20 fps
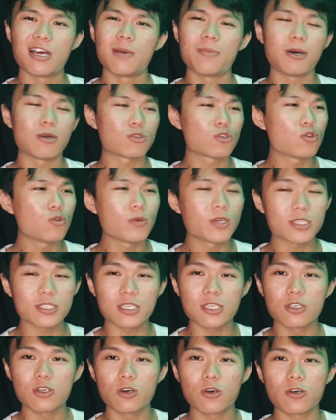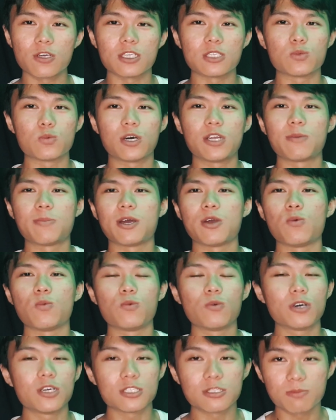About 2 weeks ago, it's one of my
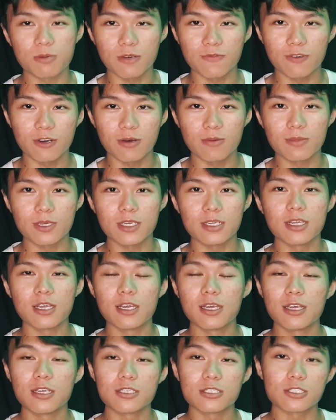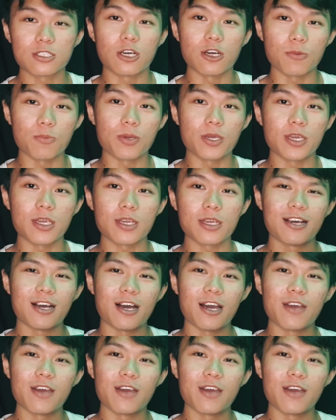worst performing stock pick.